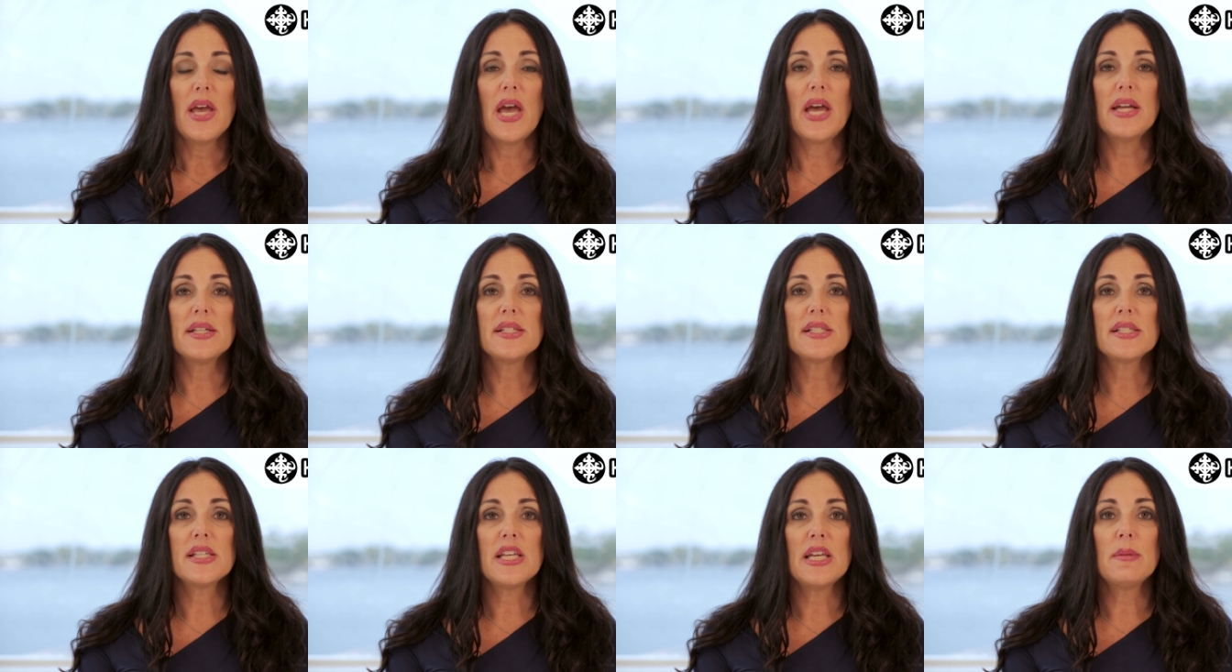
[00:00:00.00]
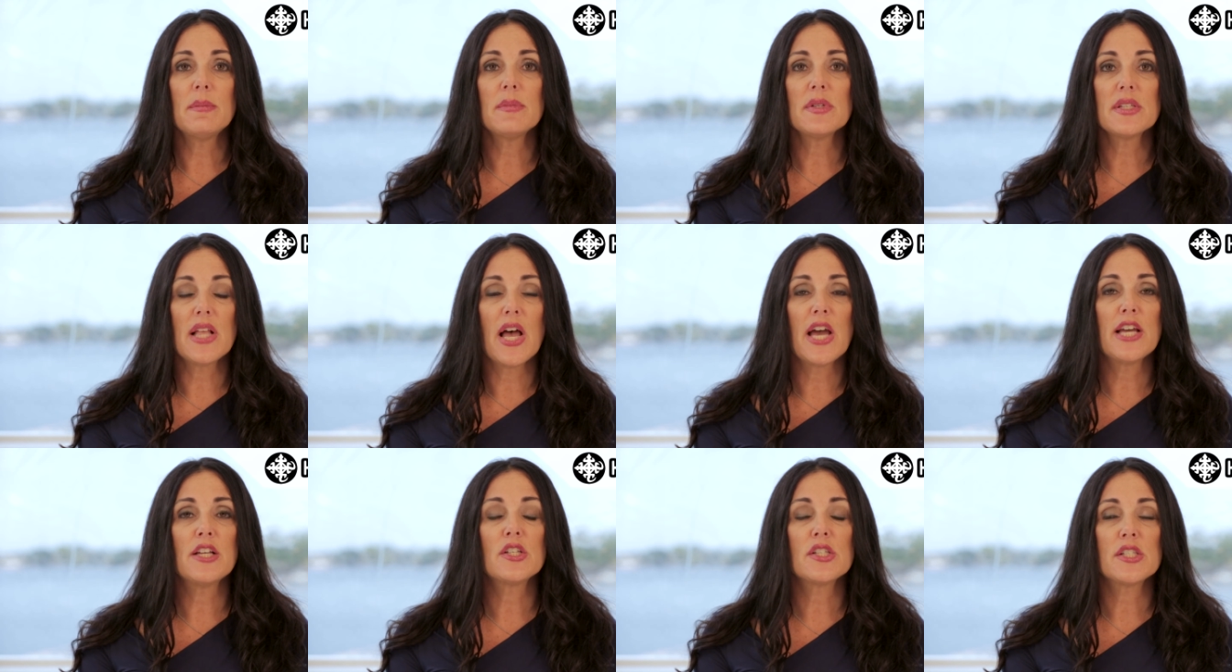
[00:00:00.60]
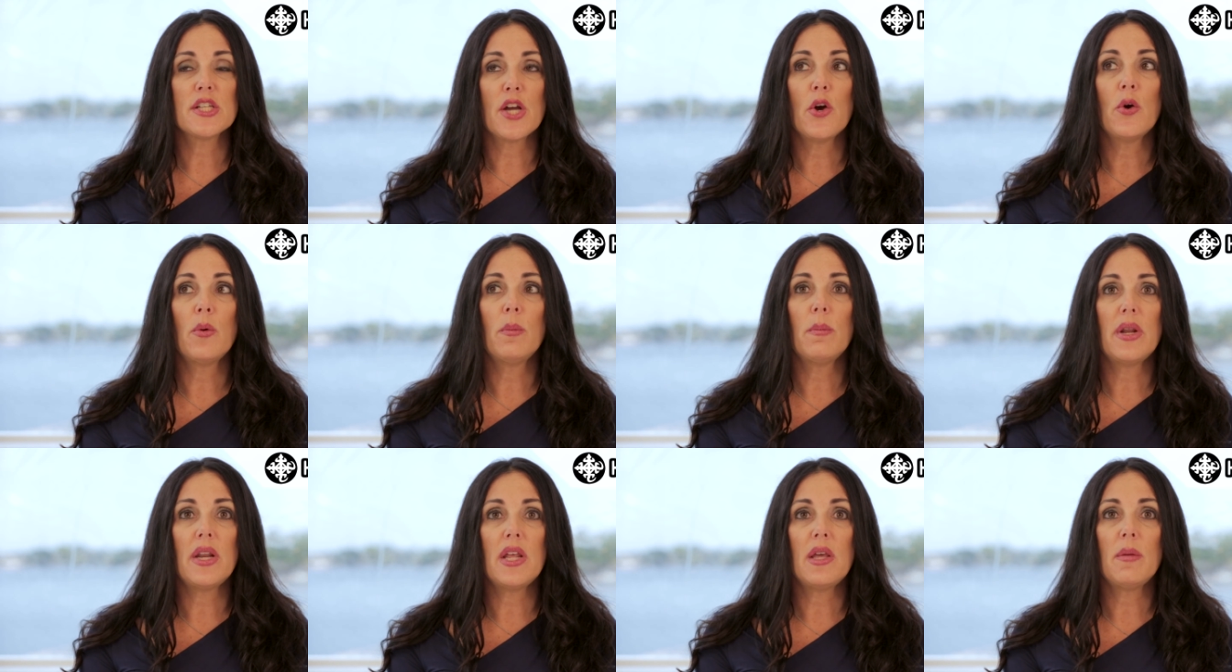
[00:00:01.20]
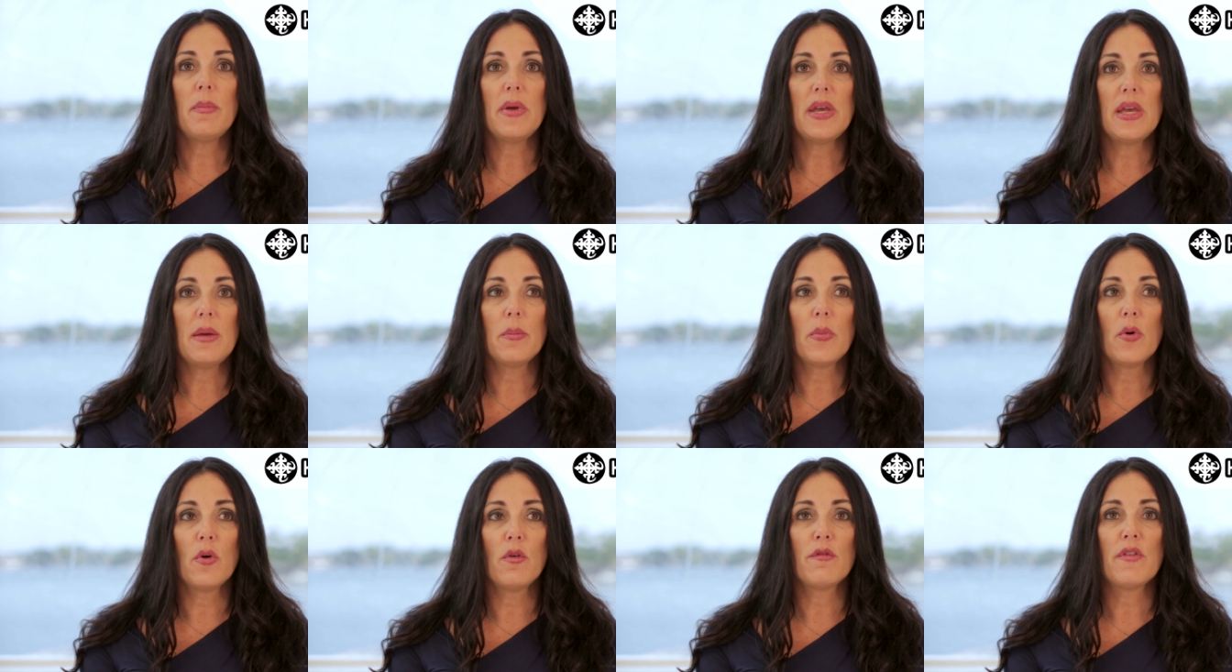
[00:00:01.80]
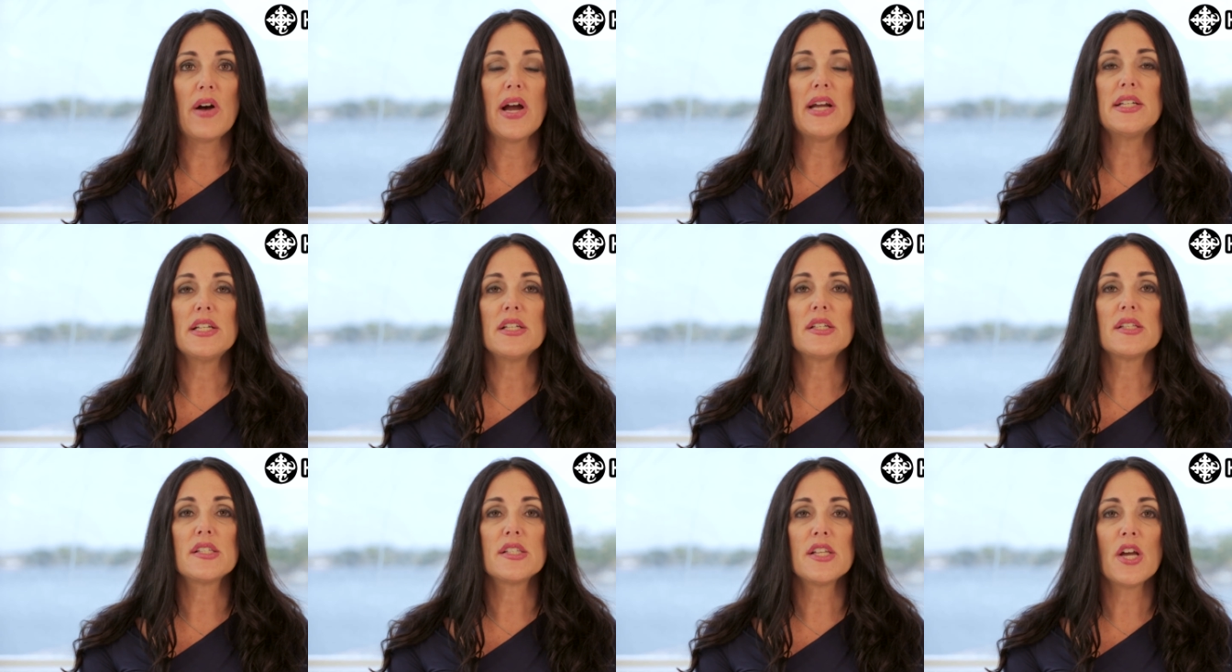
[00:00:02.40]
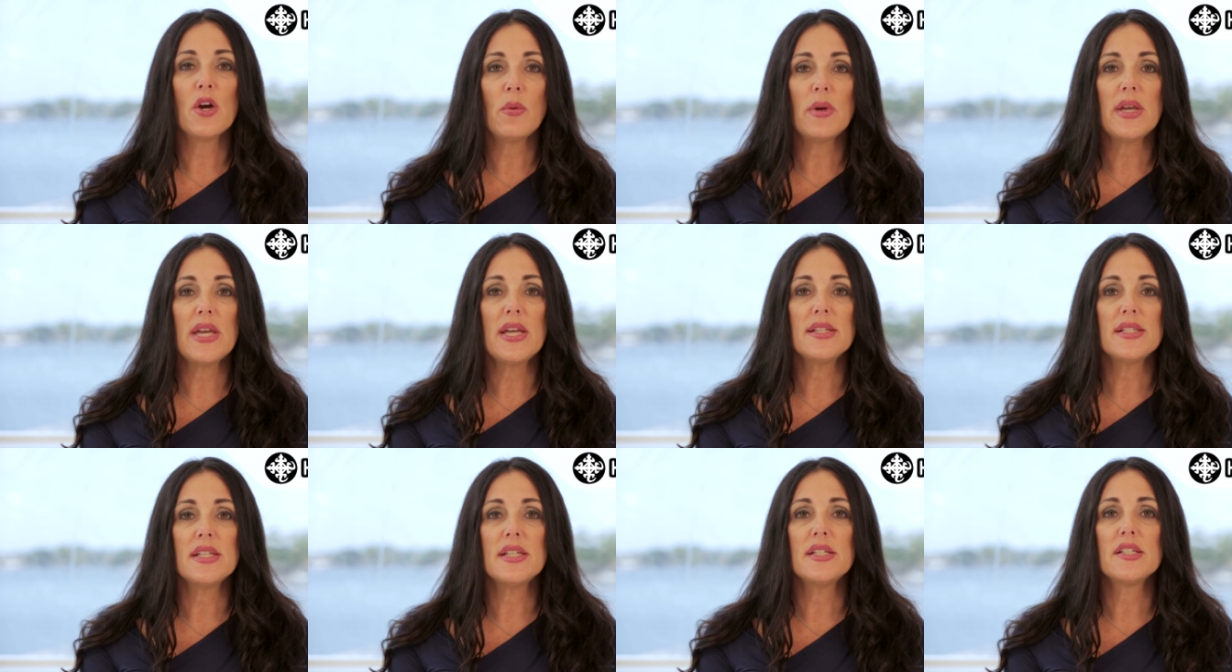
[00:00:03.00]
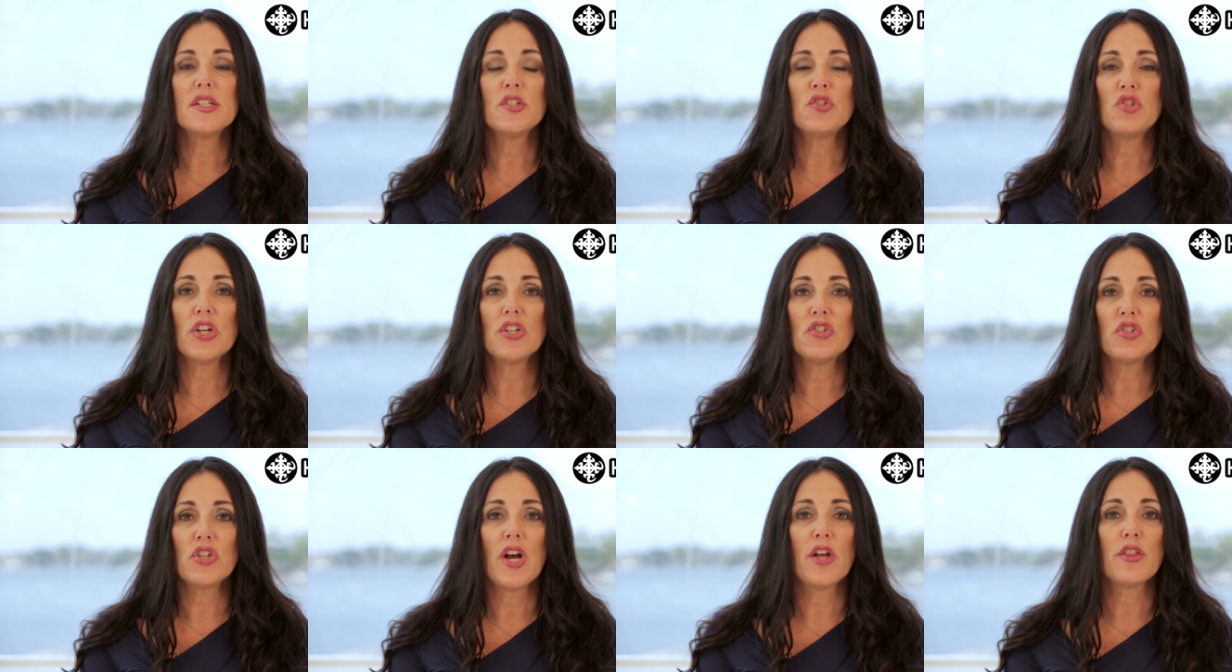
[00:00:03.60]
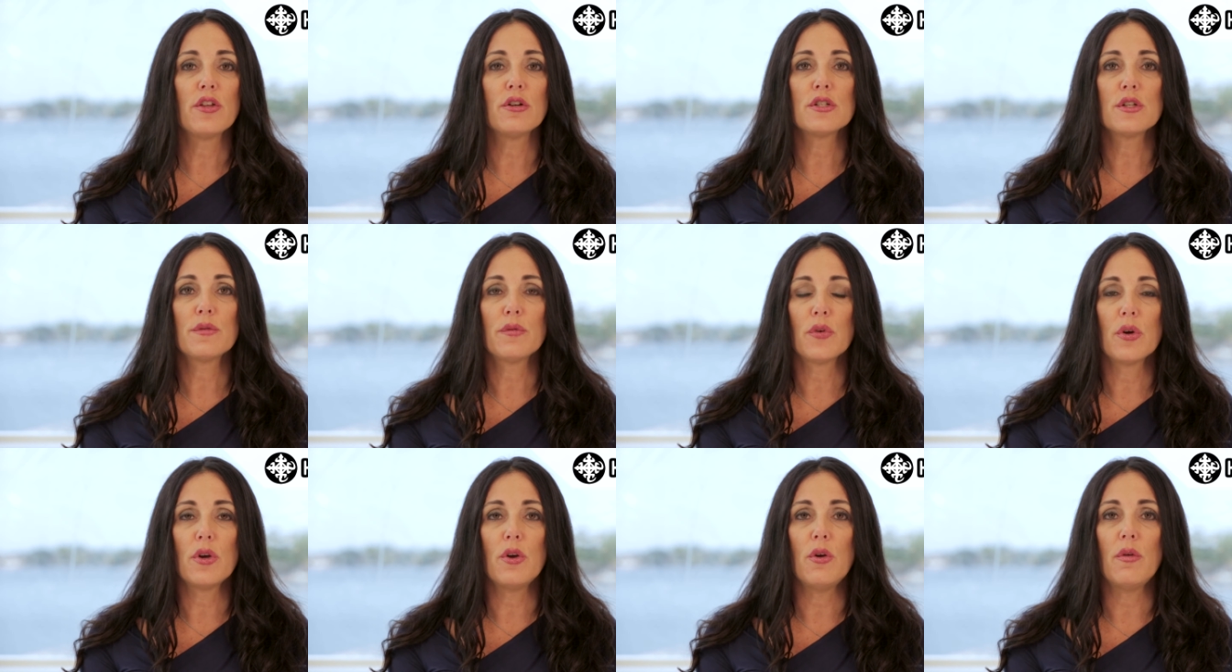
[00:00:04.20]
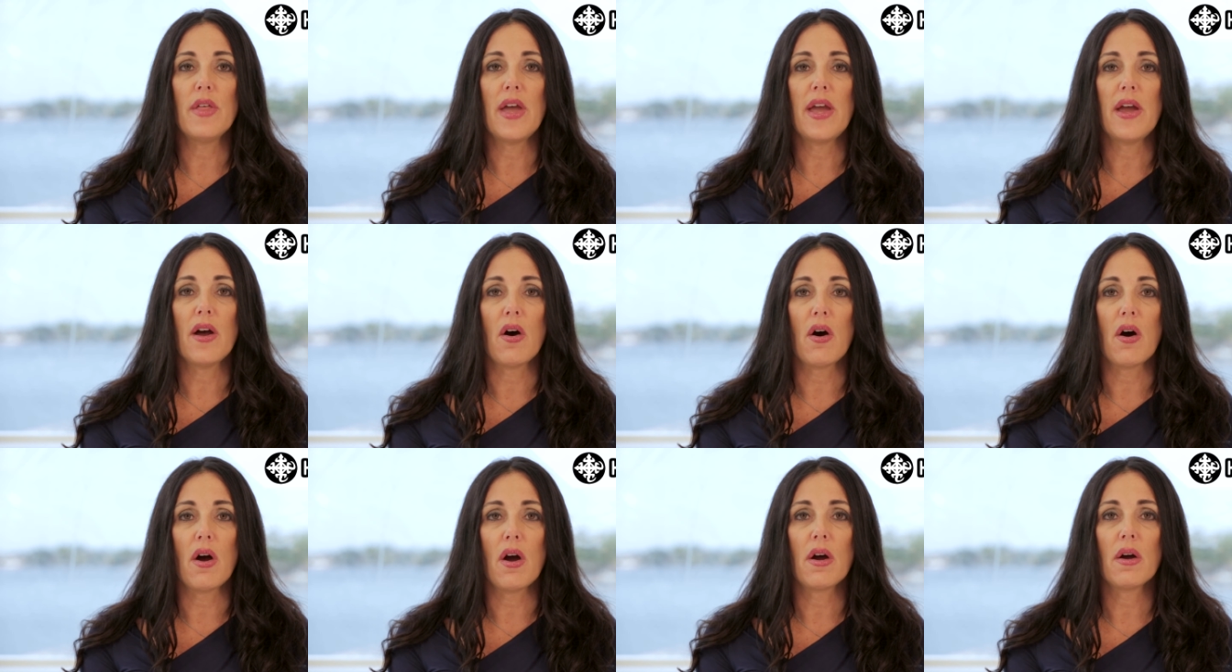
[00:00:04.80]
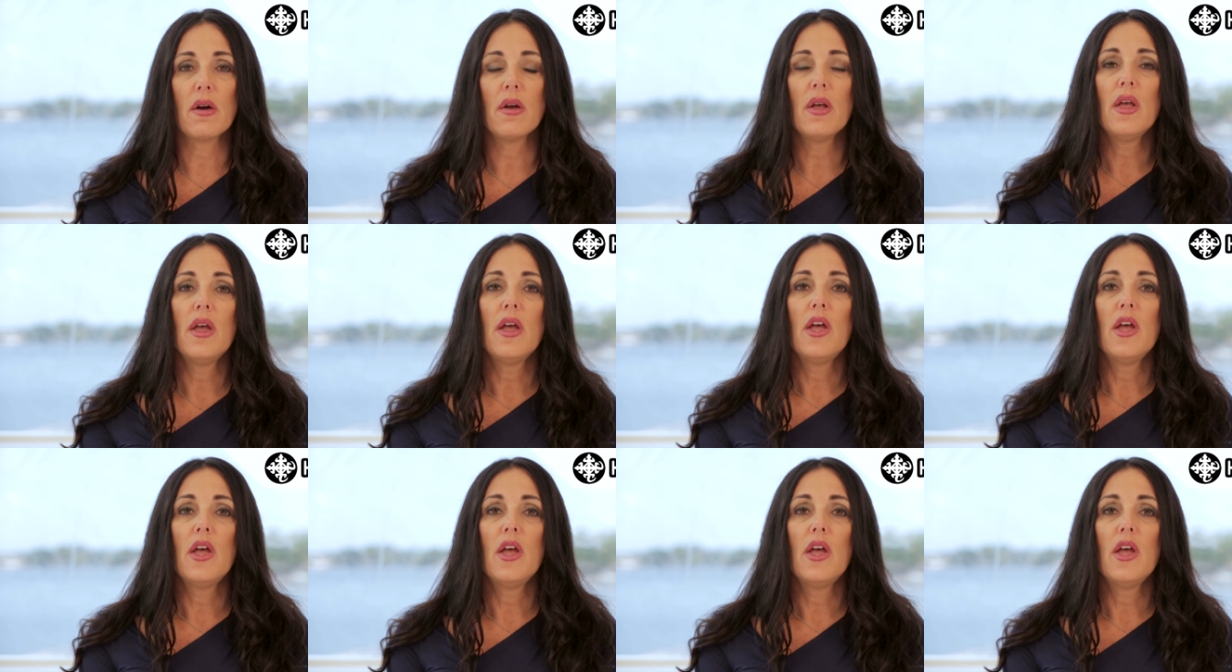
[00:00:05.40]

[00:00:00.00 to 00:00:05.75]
It seems like so many people find it so easy to judge others for who they are.